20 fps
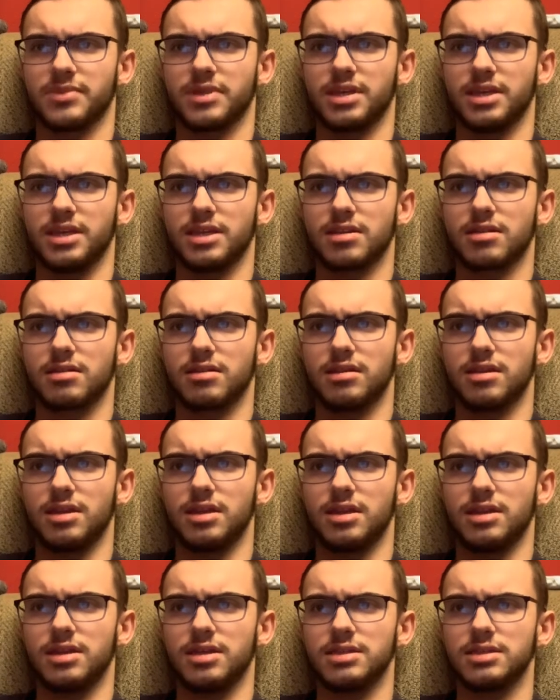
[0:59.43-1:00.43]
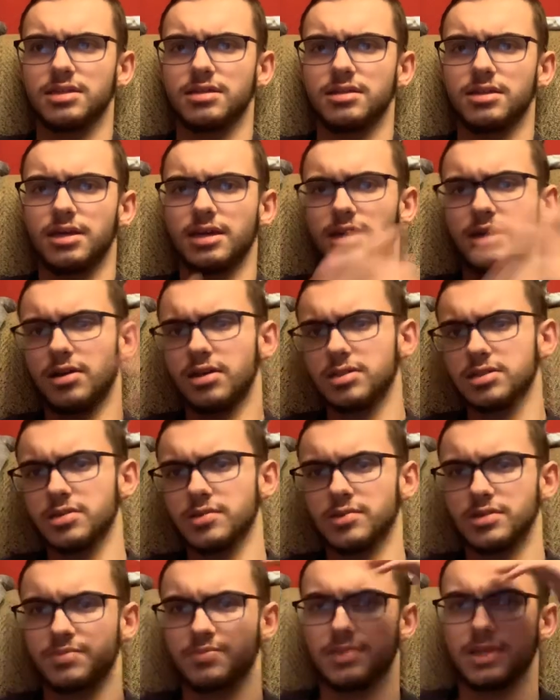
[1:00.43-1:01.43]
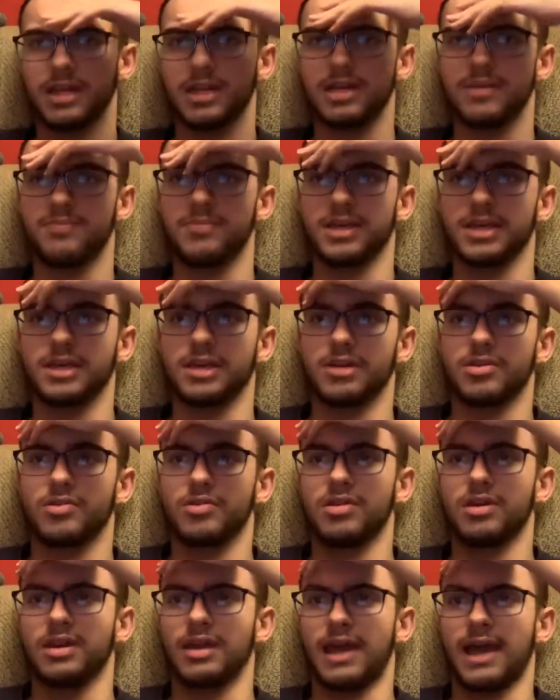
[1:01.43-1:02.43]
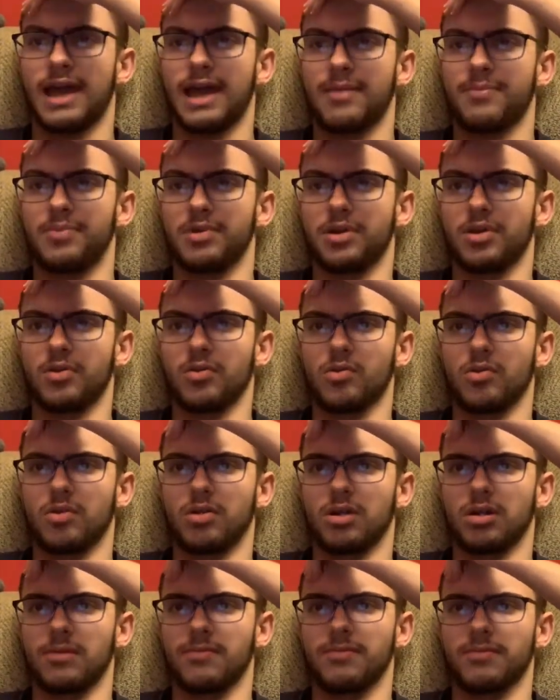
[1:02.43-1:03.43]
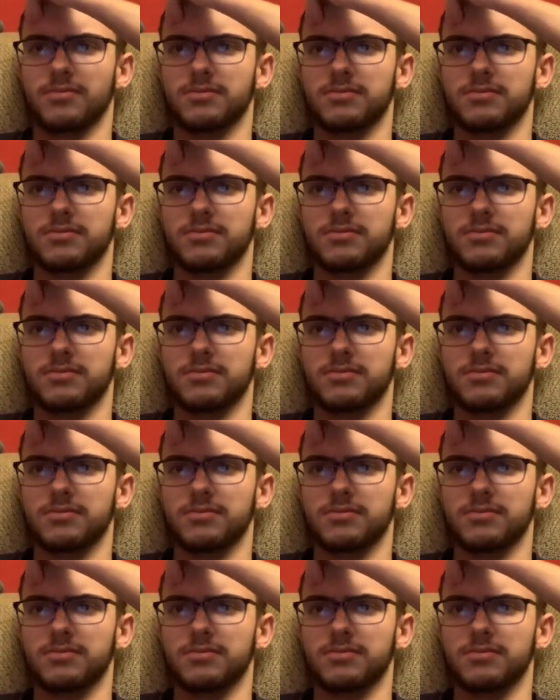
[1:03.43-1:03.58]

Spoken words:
It also is played up like it couldn't happen or